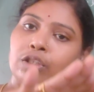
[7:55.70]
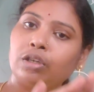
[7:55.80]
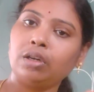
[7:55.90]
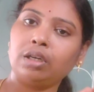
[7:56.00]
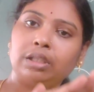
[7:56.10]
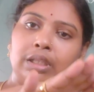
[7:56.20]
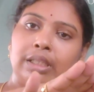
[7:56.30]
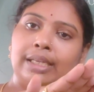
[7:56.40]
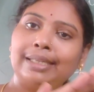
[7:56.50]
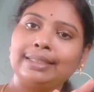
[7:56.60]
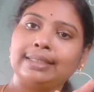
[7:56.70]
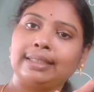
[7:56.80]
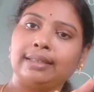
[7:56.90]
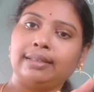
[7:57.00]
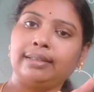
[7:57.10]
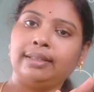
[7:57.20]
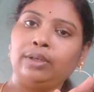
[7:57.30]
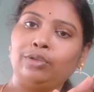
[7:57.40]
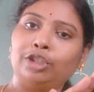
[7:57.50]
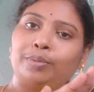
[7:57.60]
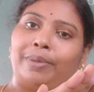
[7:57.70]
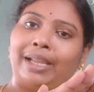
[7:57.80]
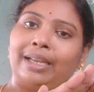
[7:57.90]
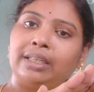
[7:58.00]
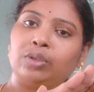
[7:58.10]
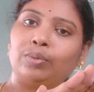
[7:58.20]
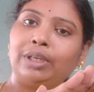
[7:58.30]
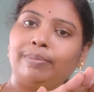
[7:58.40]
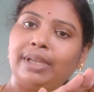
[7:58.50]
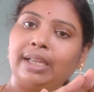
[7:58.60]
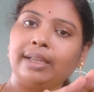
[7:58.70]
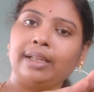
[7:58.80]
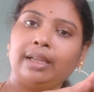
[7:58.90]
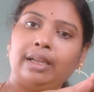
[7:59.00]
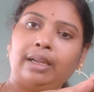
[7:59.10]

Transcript: so these huge plates will be